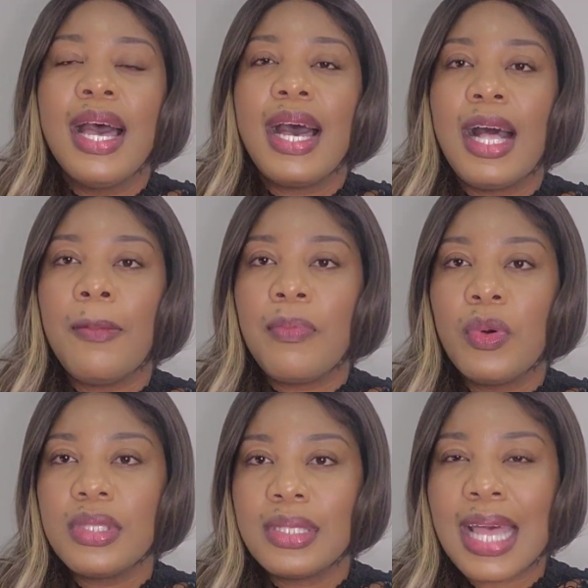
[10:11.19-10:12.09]

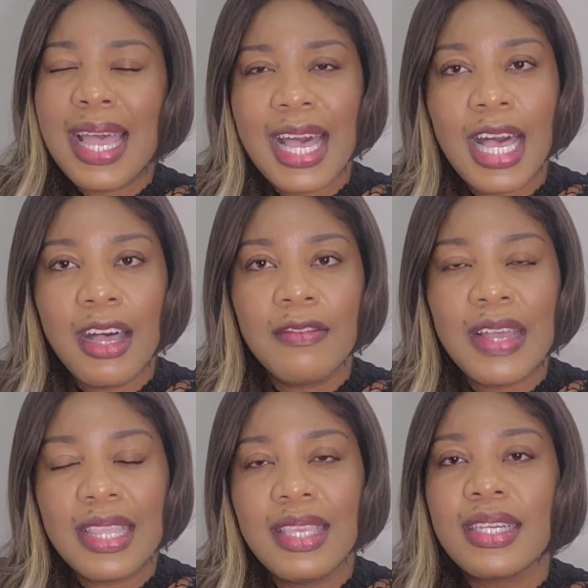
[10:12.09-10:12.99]

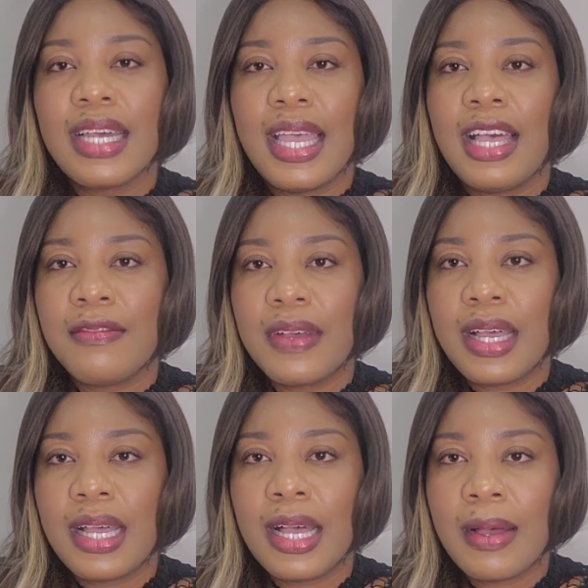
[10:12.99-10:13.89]
I think I have
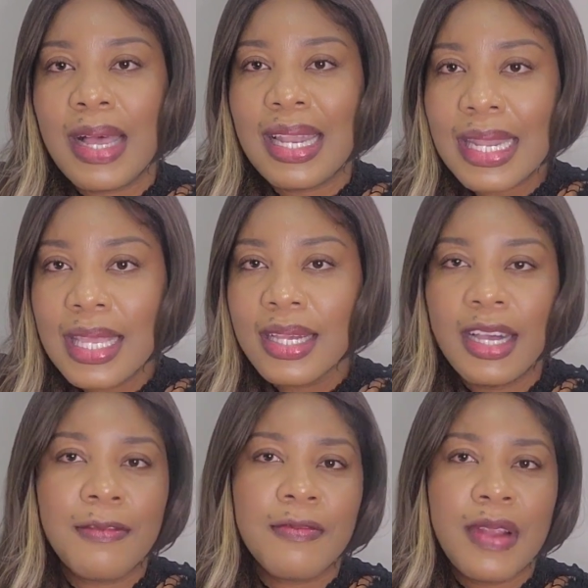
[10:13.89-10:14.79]
a link,
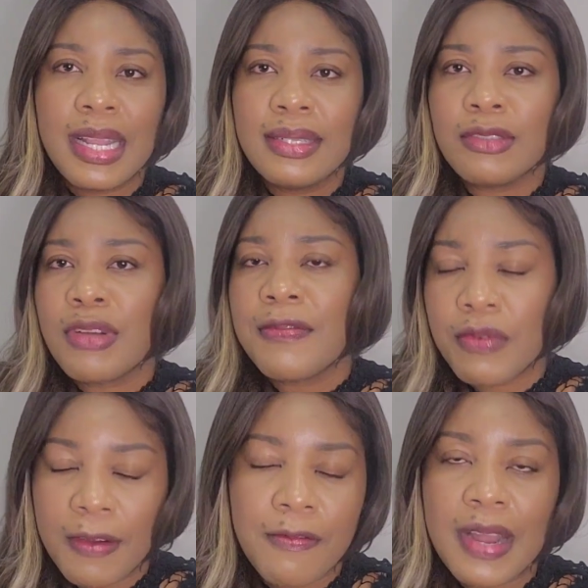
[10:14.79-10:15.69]

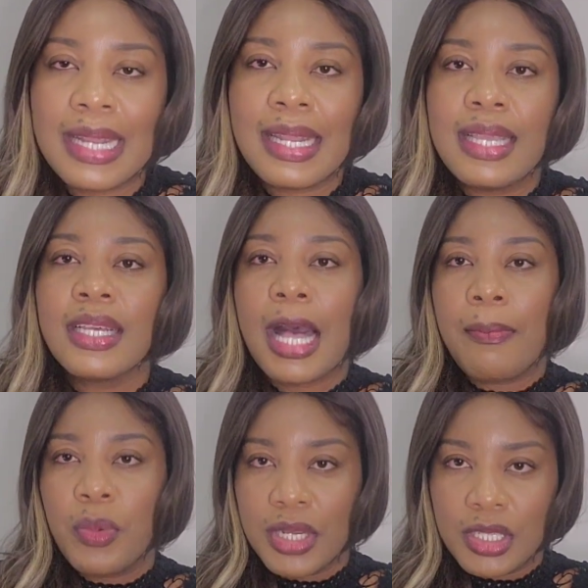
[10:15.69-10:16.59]
refer a friend link.
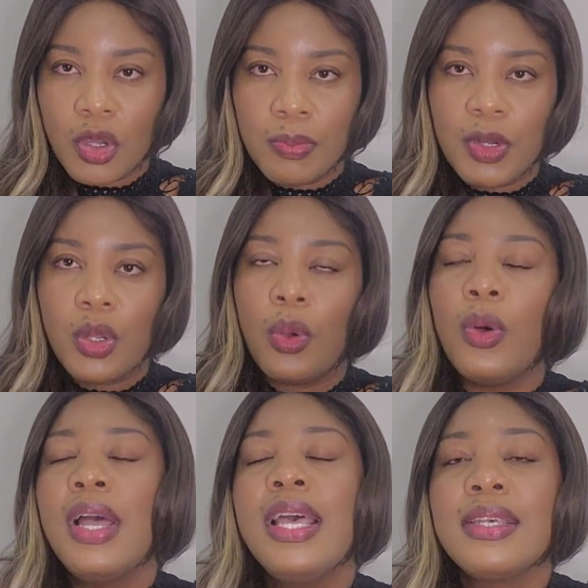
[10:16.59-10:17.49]
I'll put it down below.